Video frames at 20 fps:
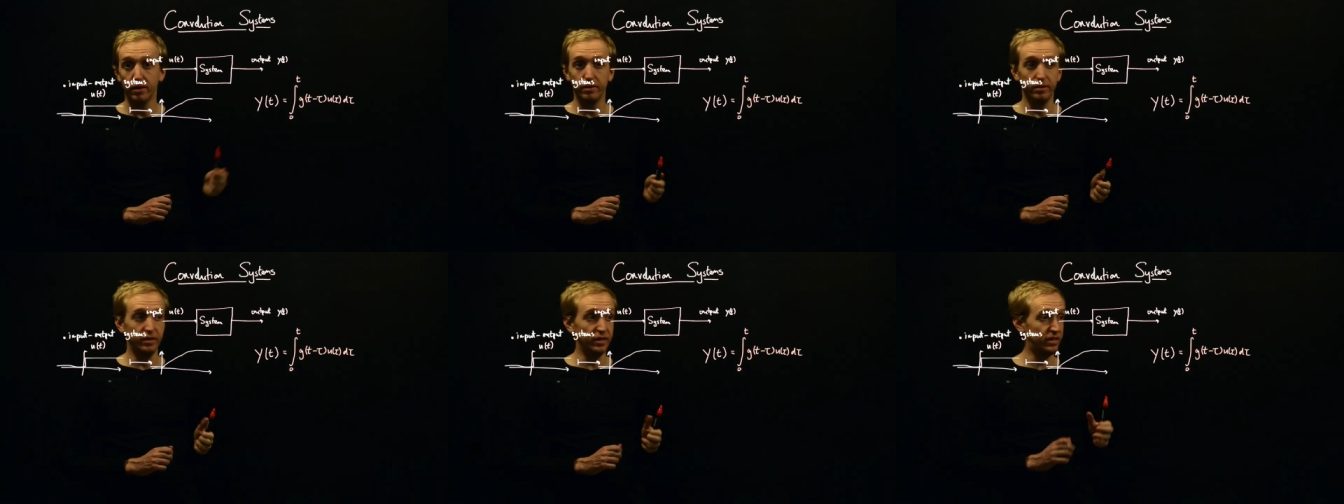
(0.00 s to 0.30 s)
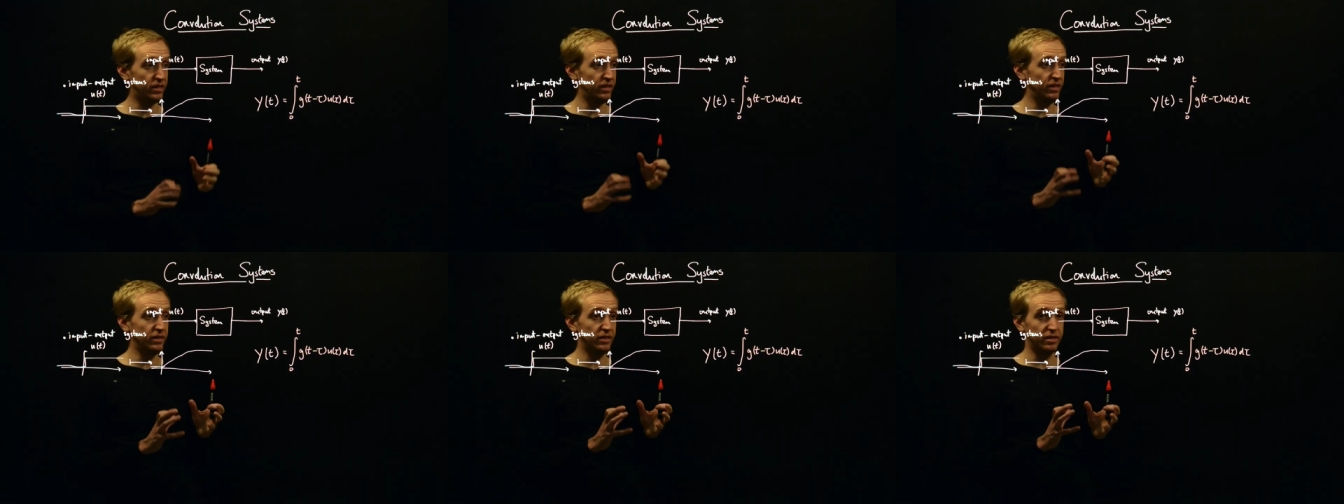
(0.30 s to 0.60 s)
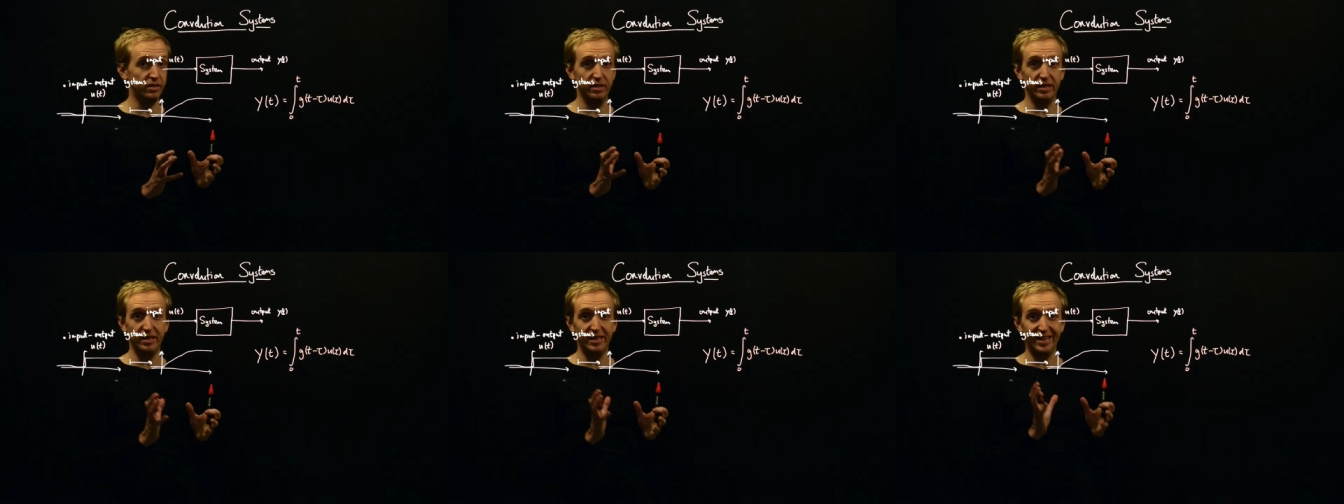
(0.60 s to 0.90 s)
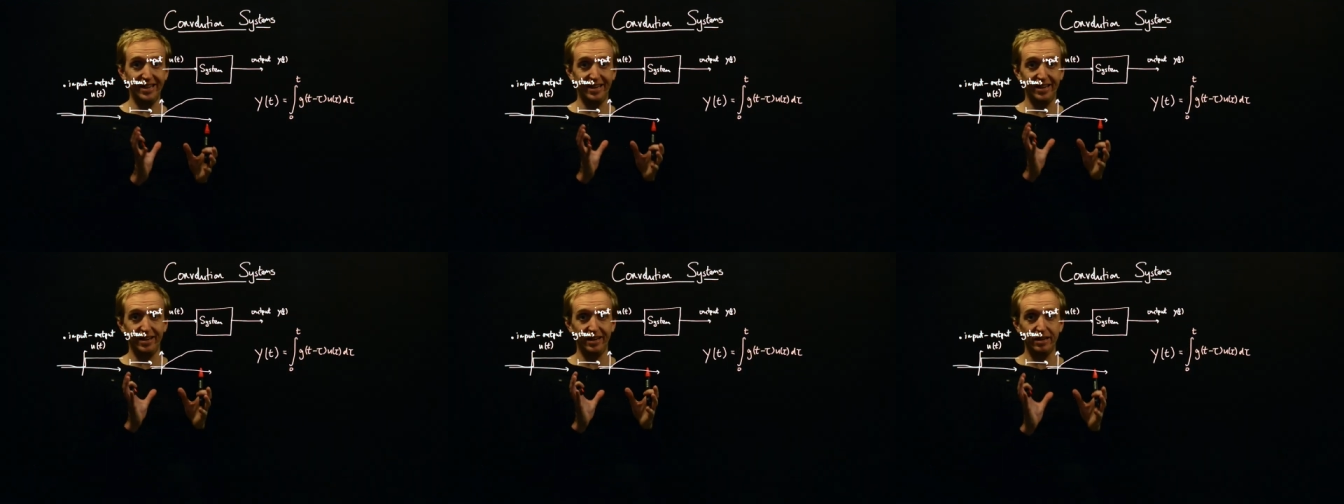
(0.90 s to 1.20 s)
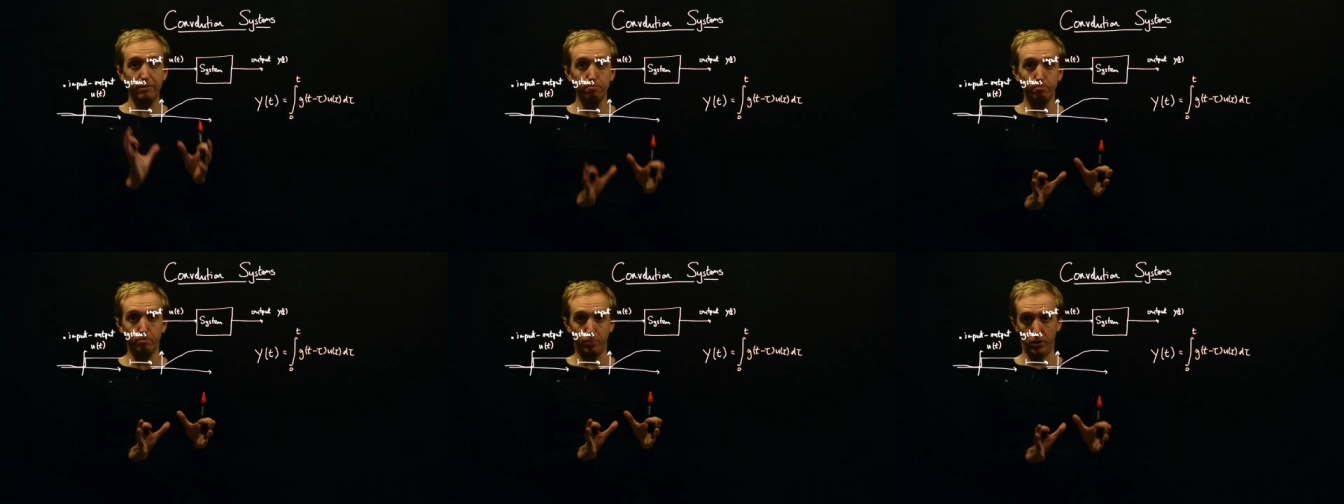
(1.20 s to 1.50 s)
This is the
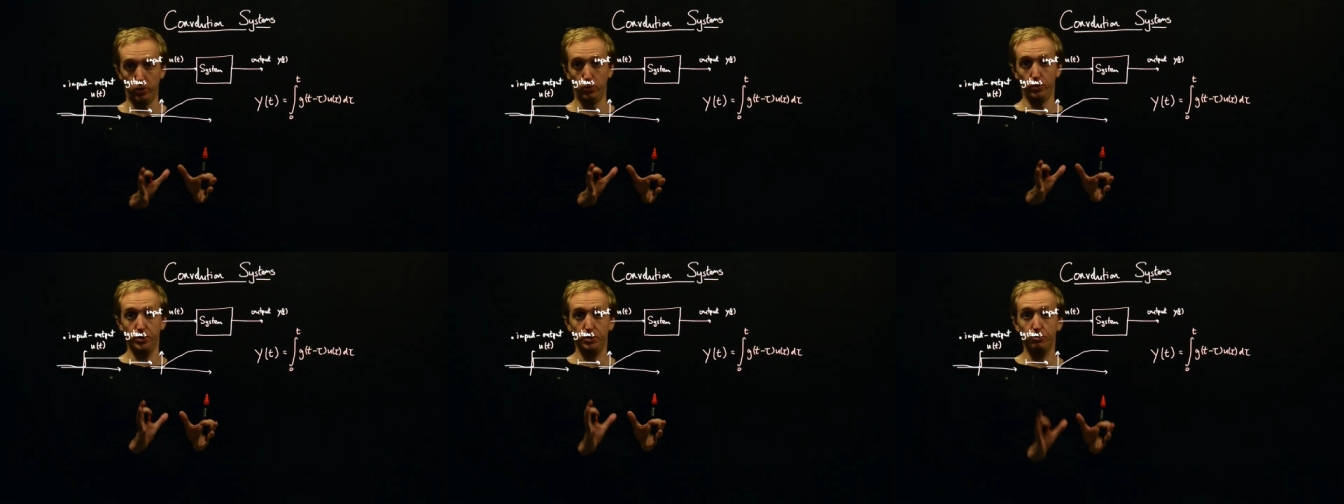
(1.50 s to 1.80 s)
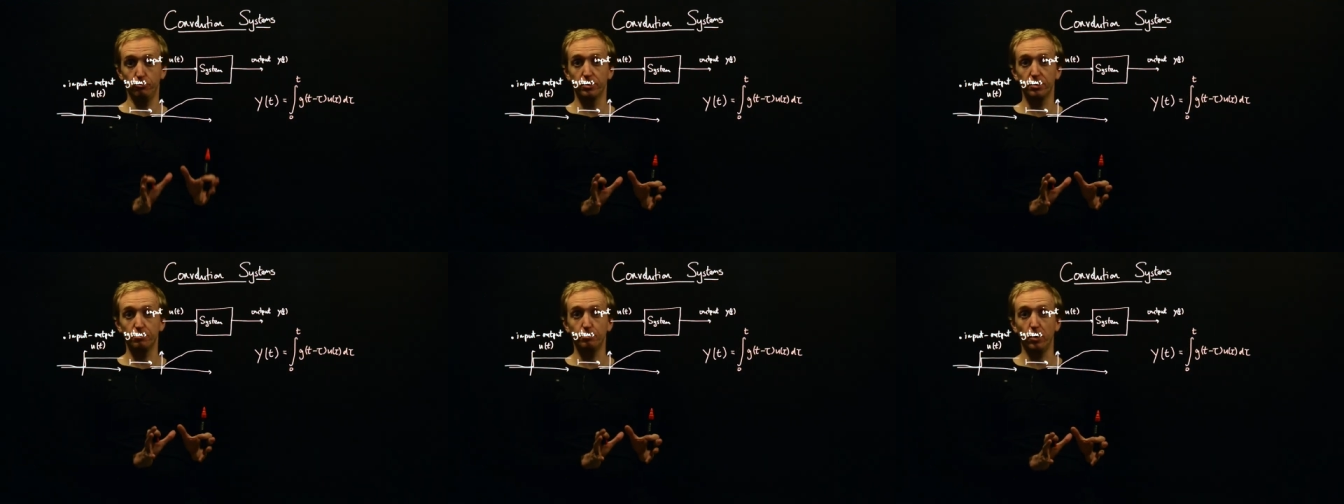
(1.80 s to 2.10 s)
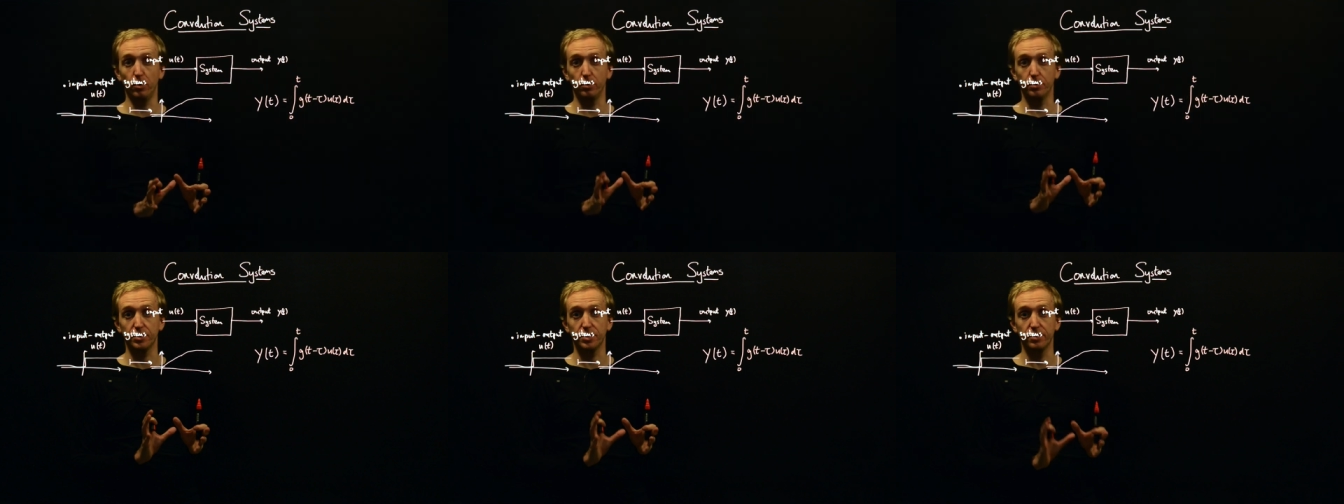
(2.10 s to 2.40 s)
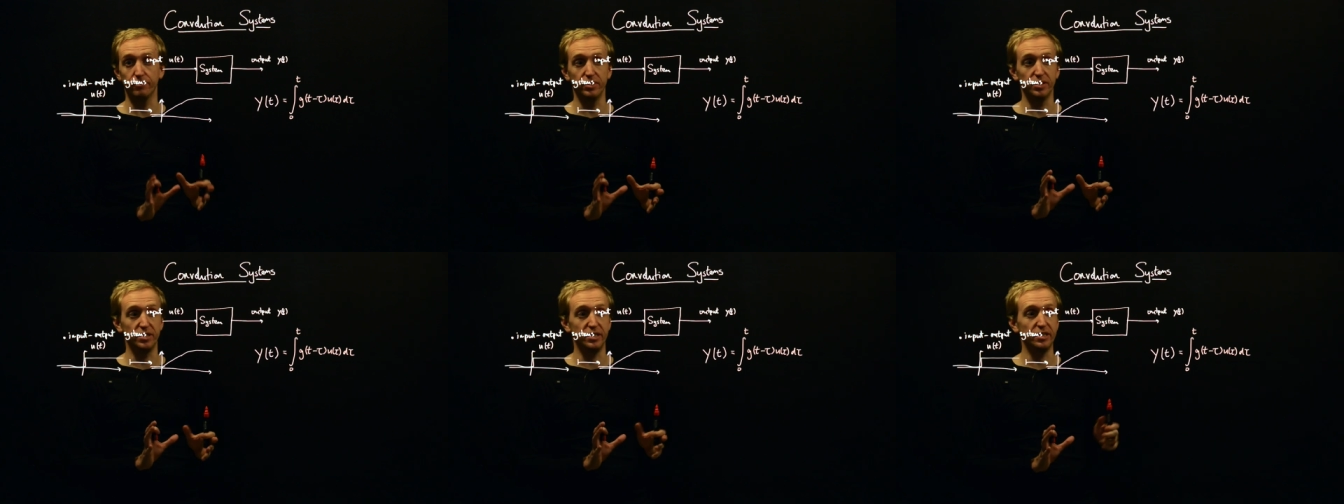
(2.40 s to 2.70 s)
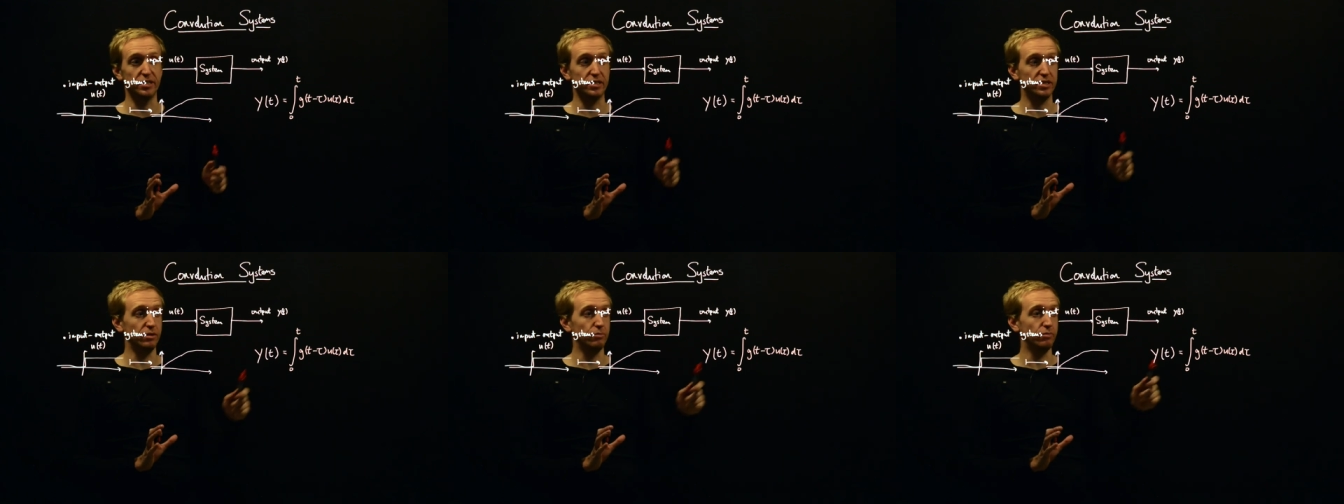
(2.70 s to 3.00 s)
impulse response of the
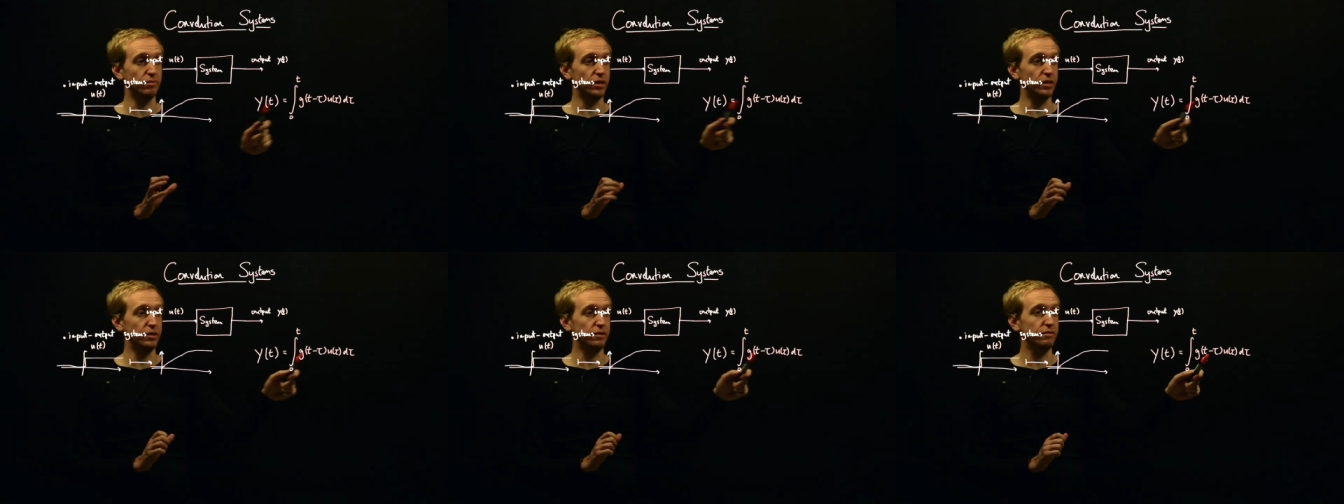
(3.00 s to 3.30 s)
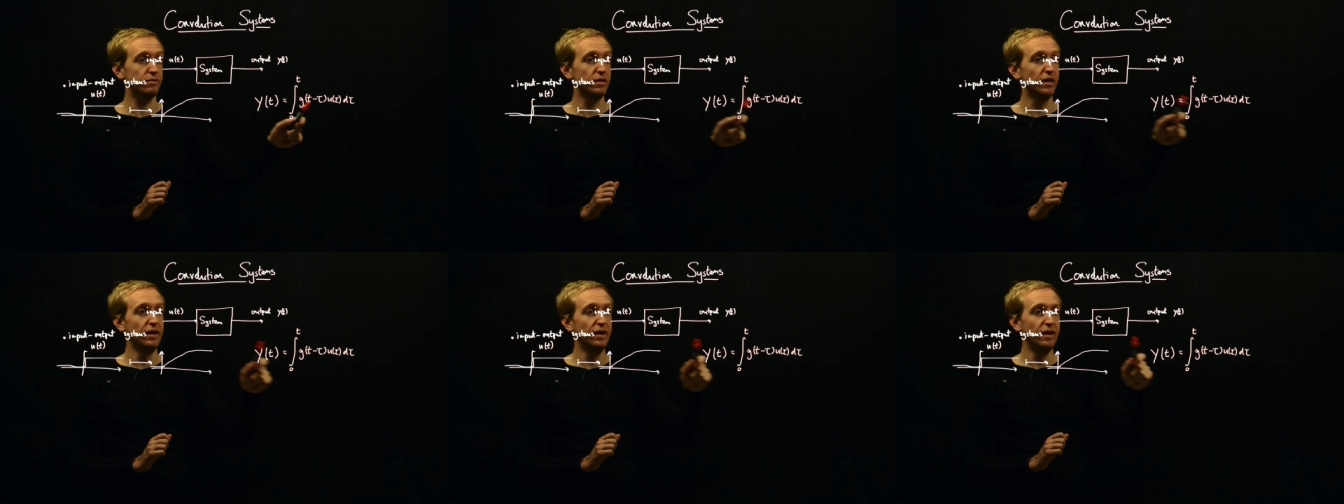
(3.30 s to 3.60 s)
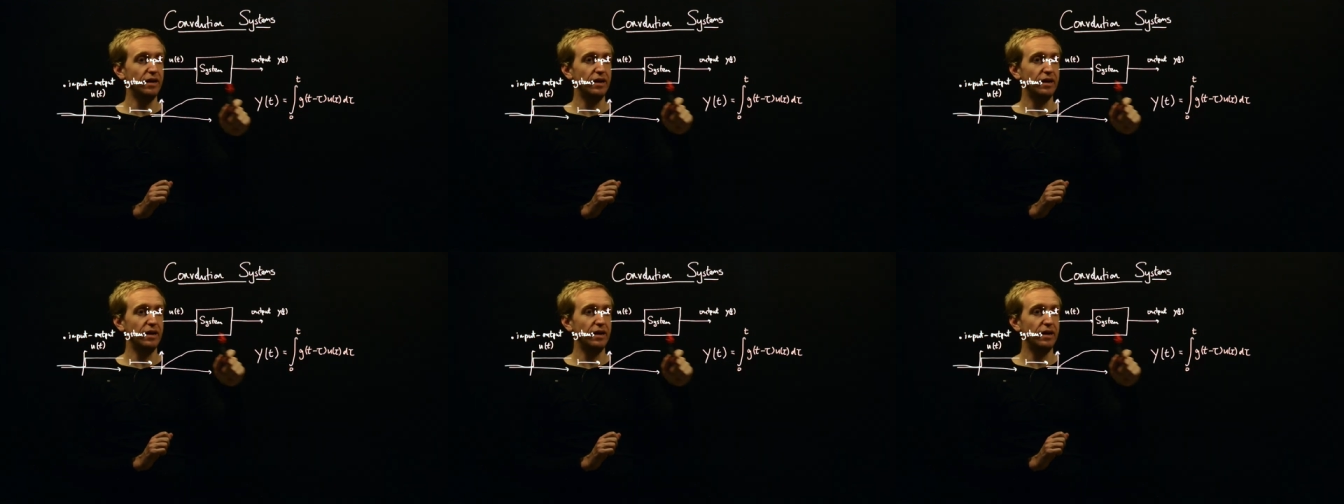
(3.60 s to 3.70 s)
system. And